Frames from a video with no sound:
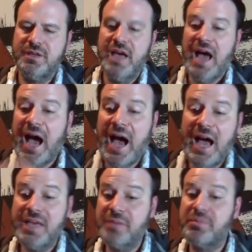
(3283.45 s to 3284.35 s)
I
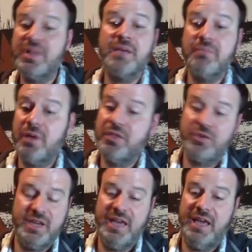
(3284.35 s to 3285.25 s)
am playing mother
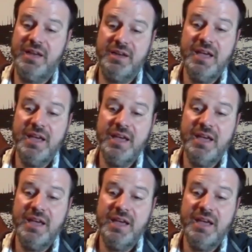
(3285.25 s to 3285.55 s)
again,